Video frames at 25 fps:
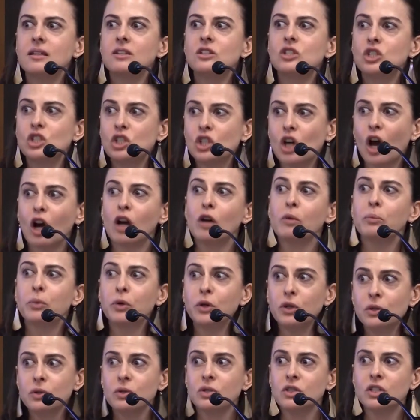
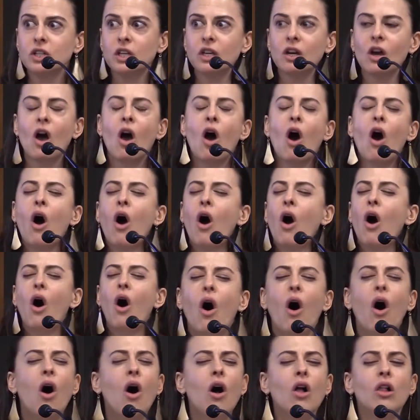start producing
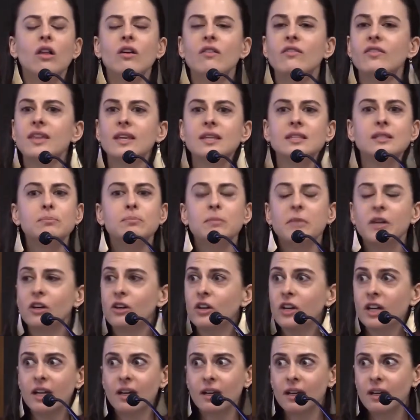all of these
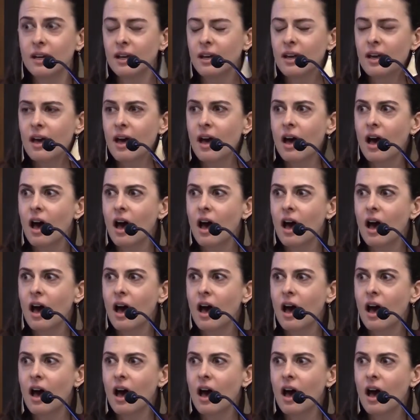myriad